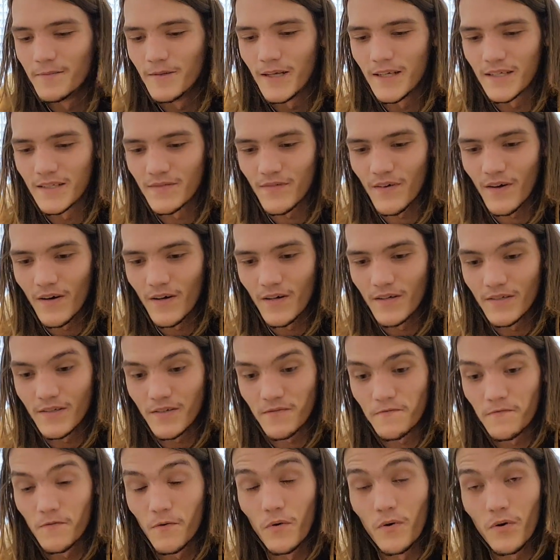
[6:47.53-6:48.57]
As far as a
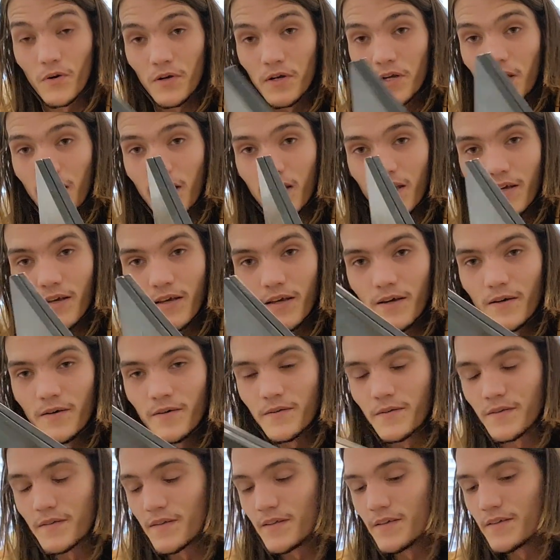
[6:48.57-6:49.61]
4K
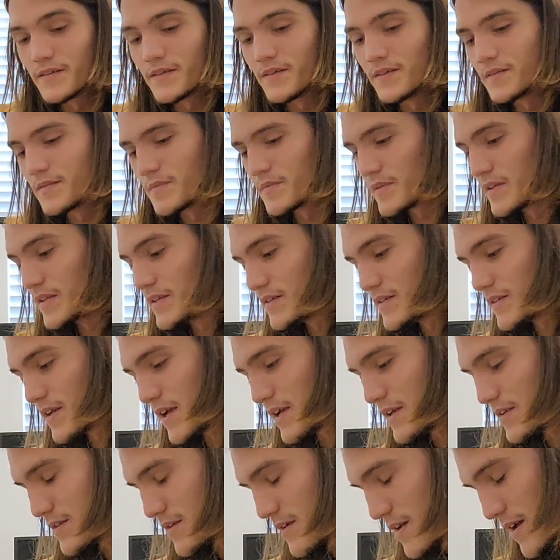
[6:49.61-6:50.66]
goes, this
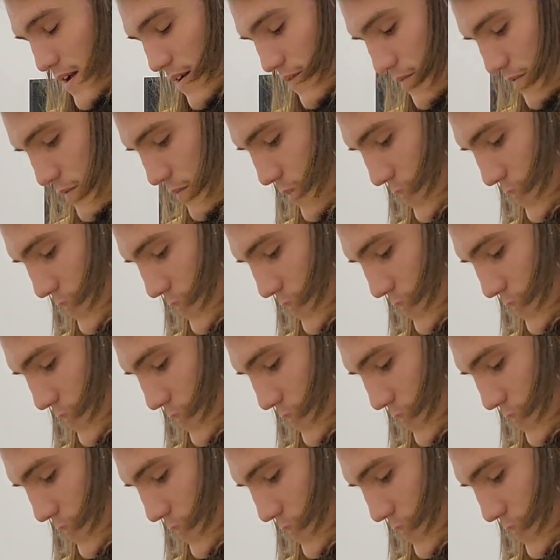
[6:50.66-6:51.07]
has to have the